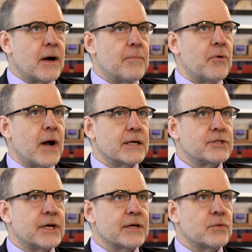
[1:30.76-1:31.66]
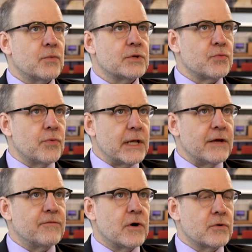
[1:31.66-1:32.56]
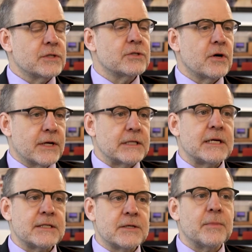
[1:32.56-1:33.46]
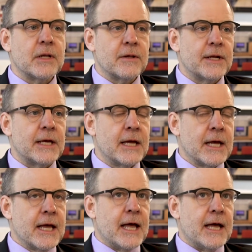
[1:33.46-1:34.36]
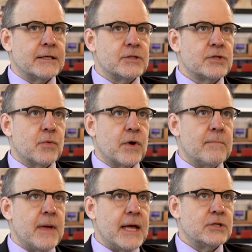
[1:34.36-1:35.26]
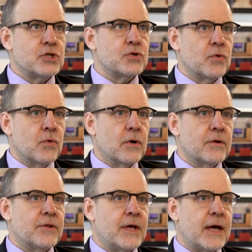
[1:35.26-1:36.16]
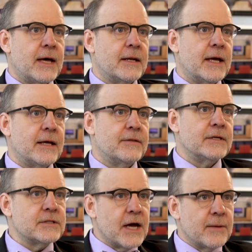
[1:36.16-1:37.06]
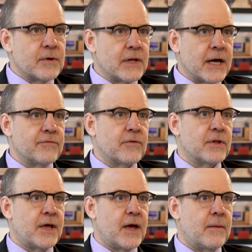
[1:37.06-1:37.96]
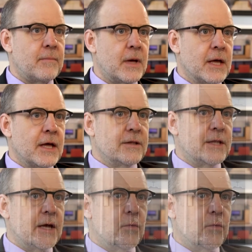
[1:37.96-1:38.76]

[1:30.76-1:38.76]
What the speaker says: project was really focused on accessibility. And so we made sure that at this time of life for them, they